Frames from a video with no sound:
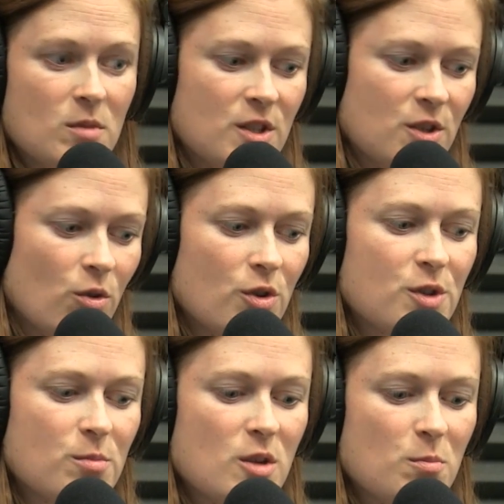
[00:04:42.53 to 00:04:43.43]
And so those
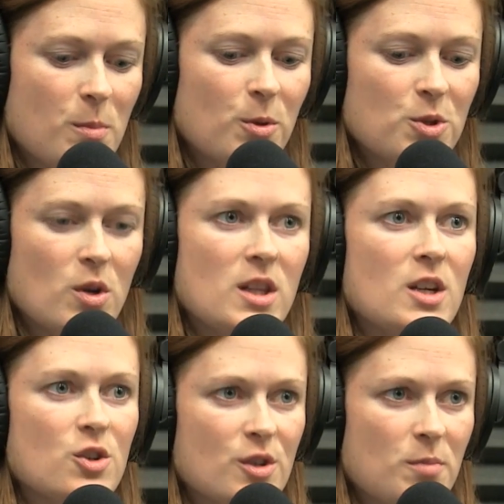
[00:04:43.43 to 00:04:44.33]
will be the people doing the
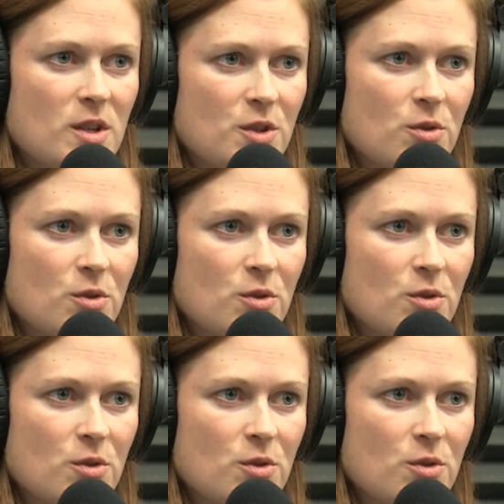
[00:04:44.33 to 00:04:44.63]
interest based